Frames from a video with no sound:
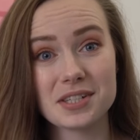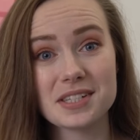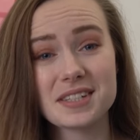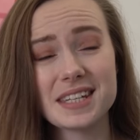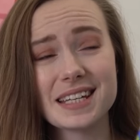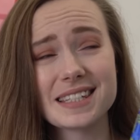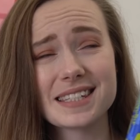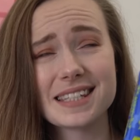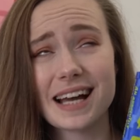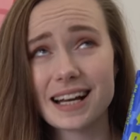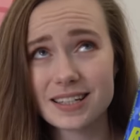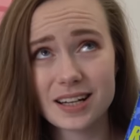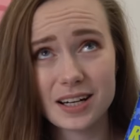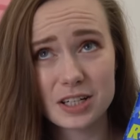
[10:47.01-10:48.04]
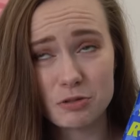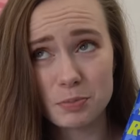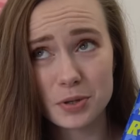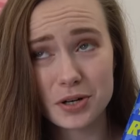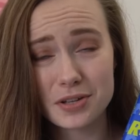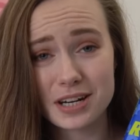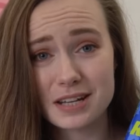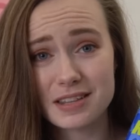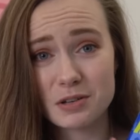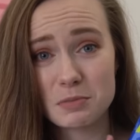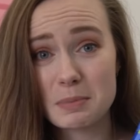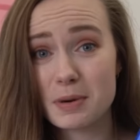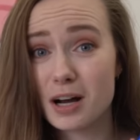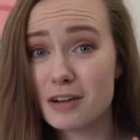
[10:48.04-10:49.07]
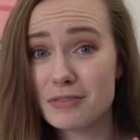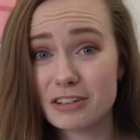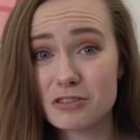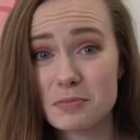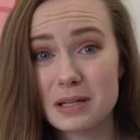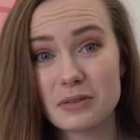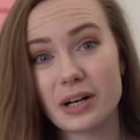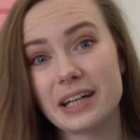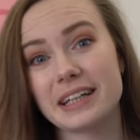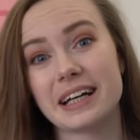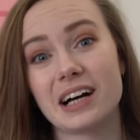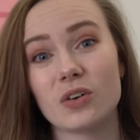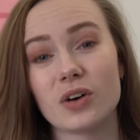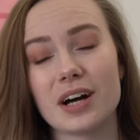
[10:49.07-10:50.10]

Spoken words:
This is the exact kind of book that I think would be perfect for me right now.